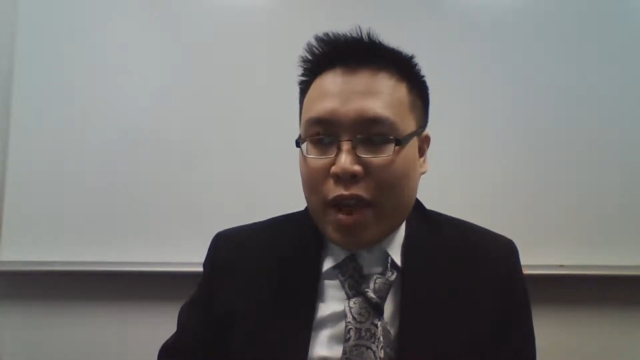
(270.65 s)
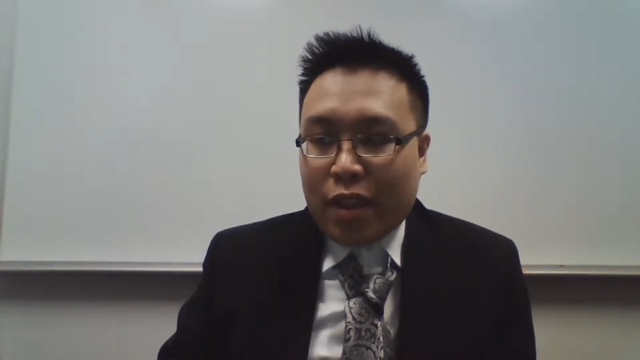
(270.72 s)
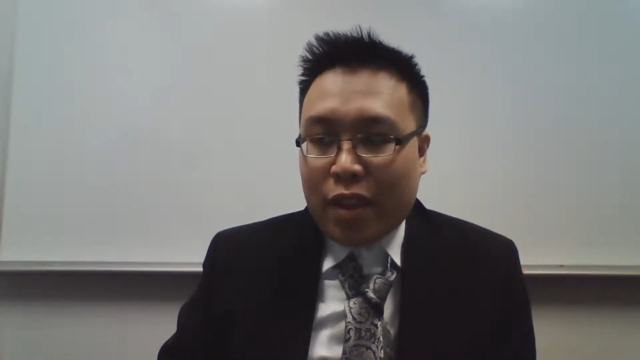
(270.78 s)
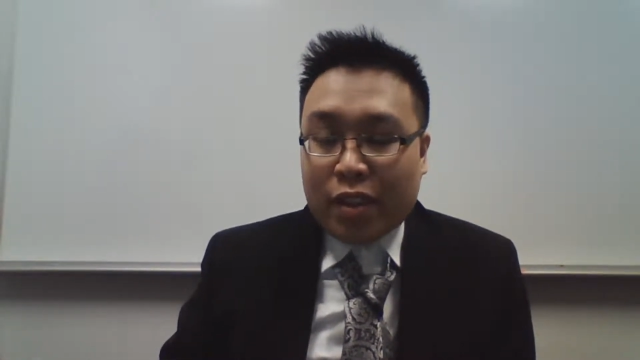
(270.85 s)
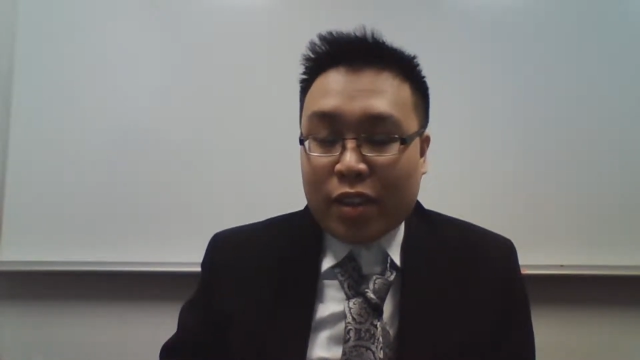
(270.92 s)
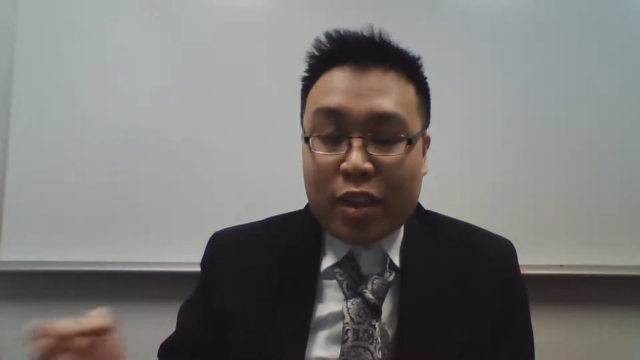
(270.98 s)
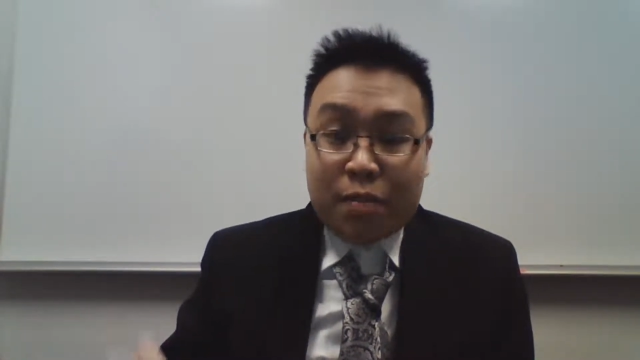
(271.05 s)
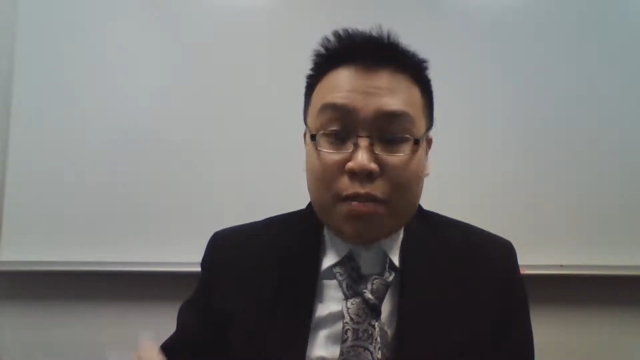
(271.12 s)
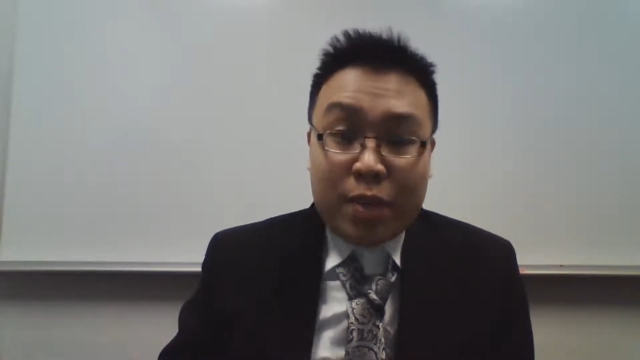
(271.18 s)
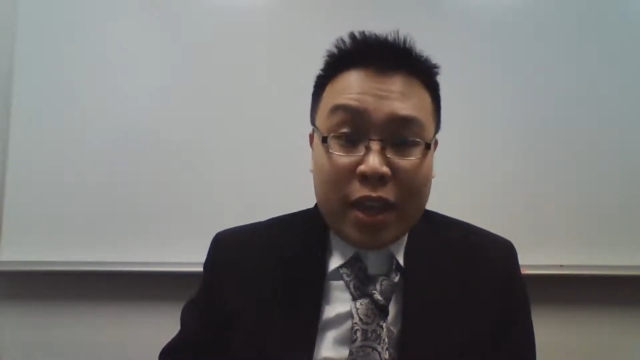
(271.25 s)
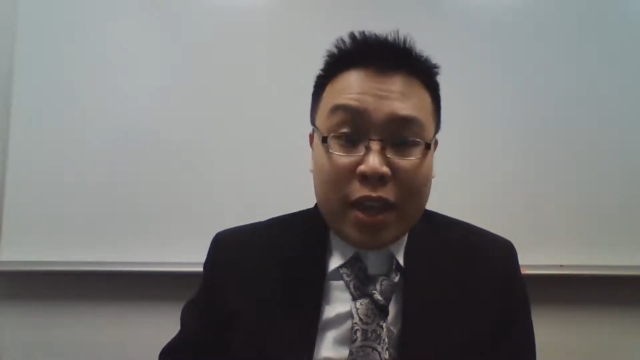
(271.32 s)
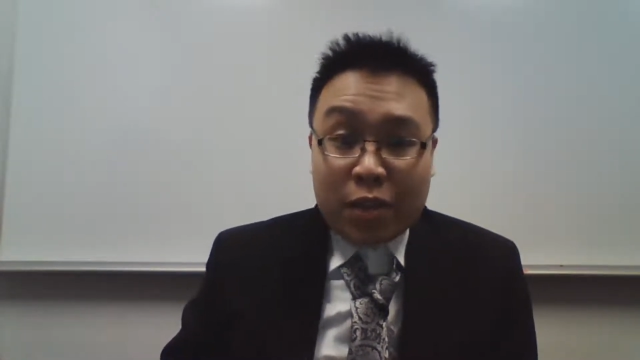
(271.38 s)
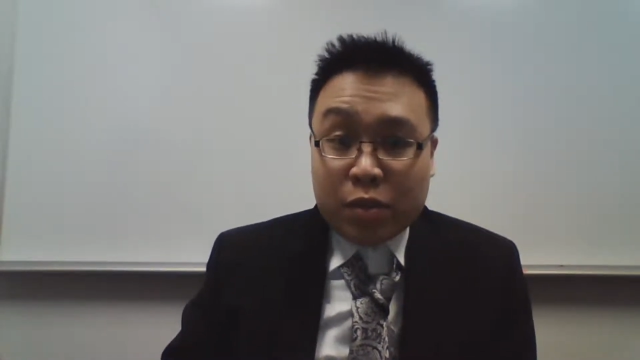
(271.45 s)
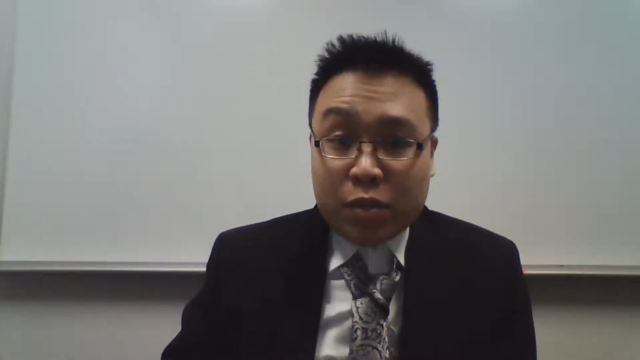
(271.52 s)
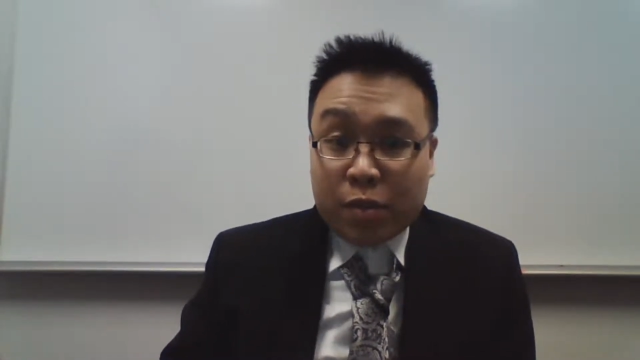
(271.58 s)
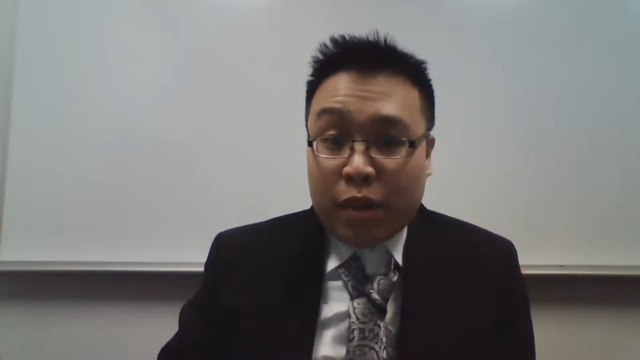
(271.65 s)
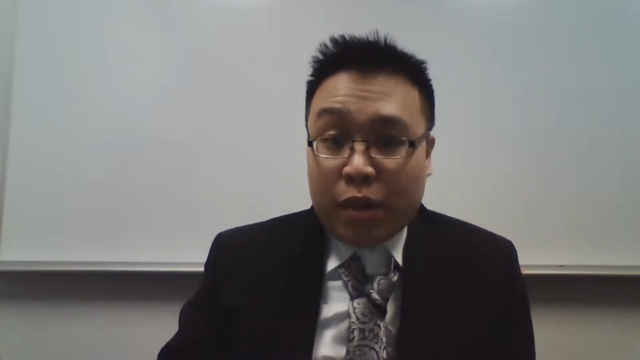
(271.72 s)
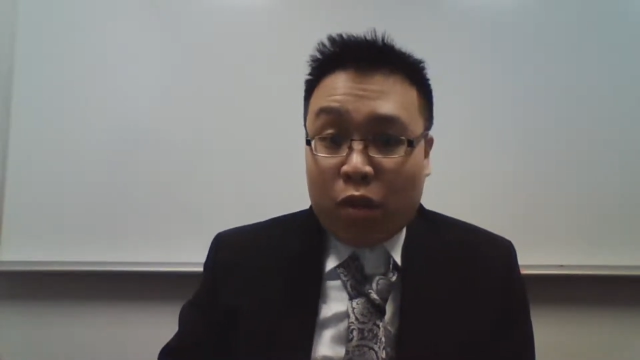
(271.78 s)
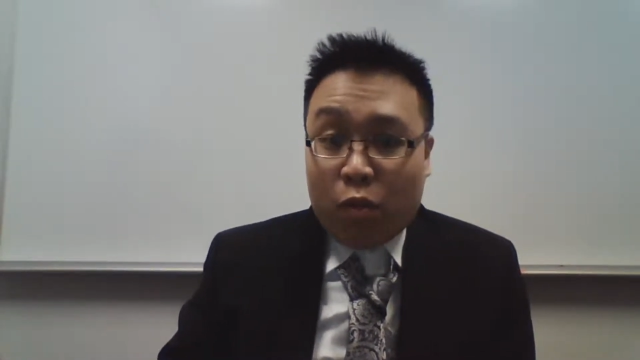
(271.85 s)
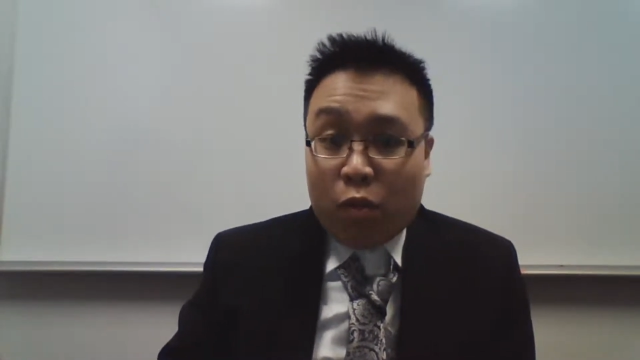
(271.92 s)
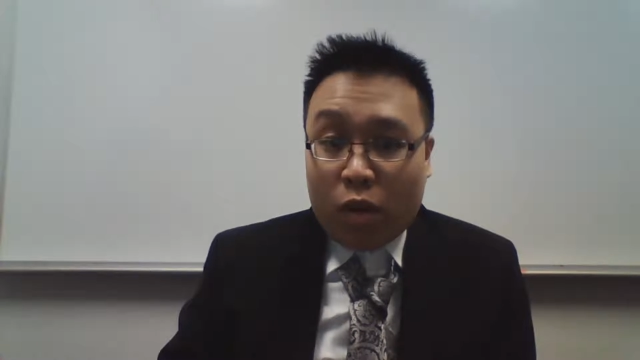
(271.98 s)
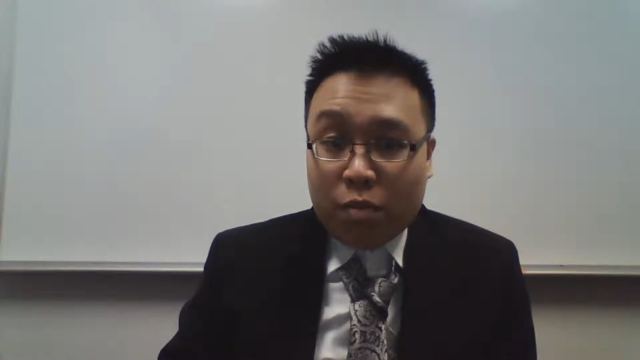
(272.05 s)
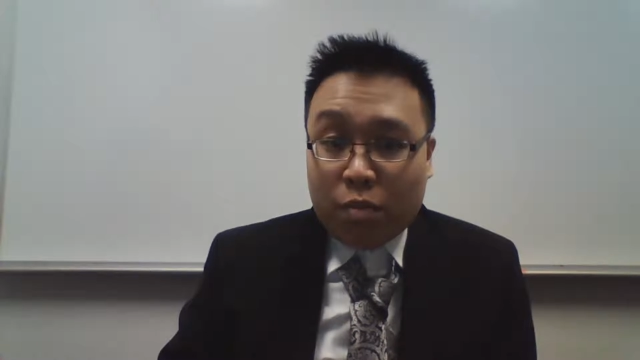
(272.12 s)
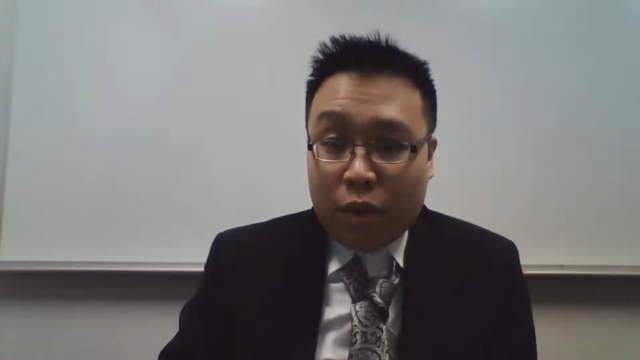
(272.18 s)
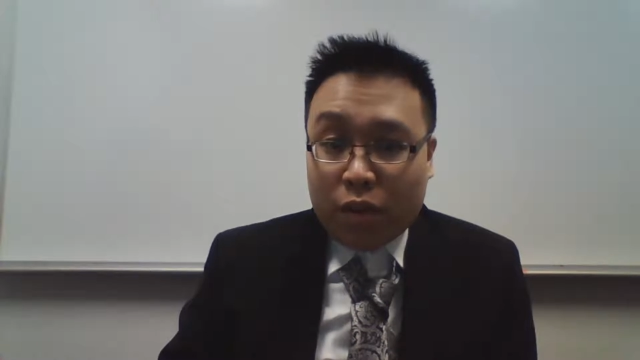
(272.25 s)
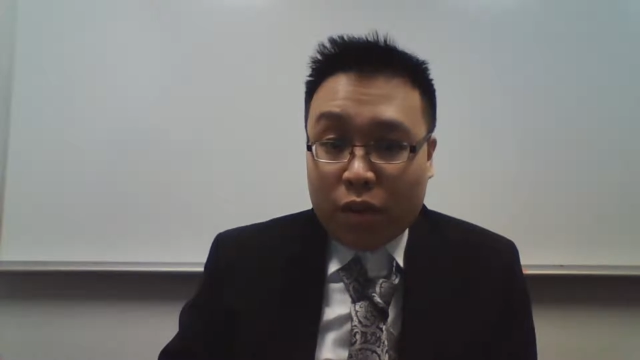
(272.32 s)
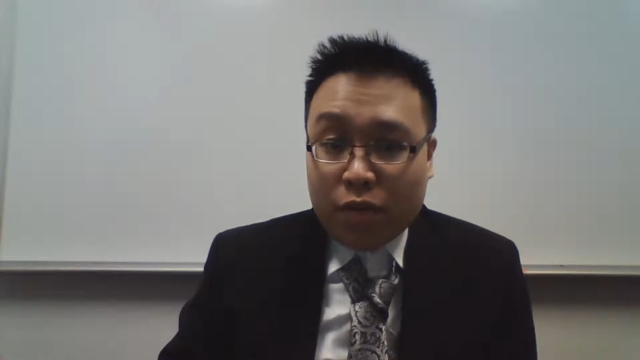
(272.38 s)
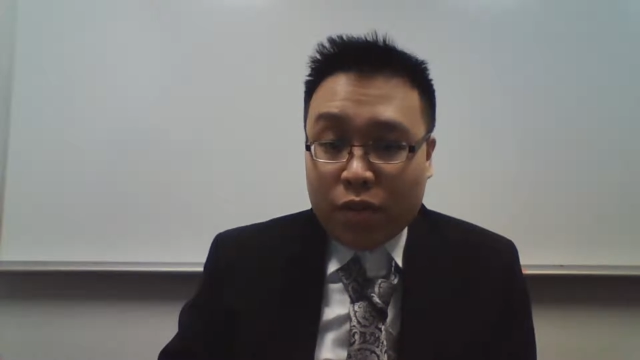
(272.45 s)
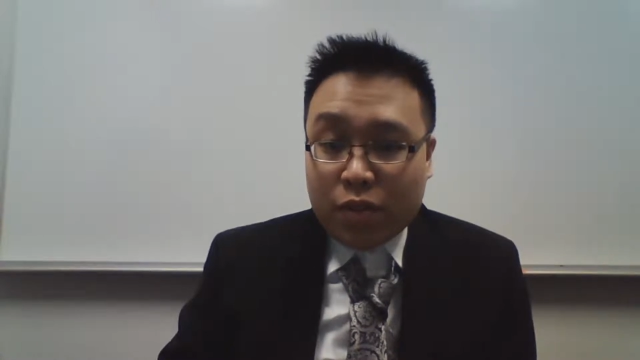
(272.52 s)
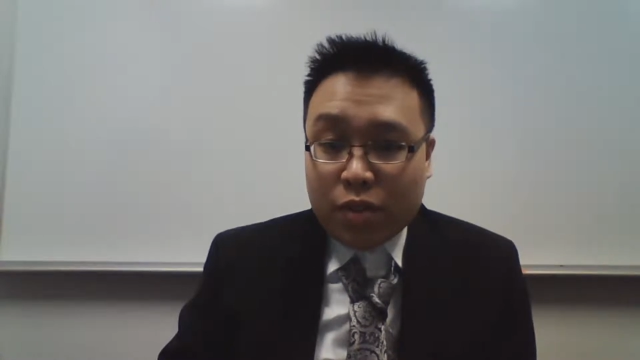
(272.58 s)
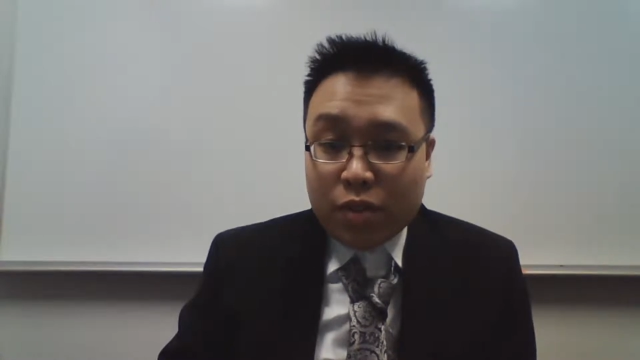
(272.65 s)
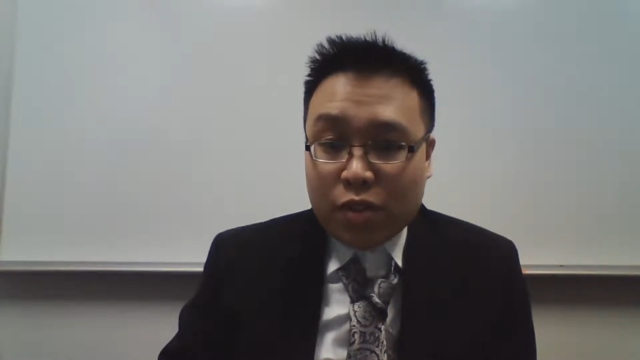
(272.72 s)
and the campaign was about 1 month.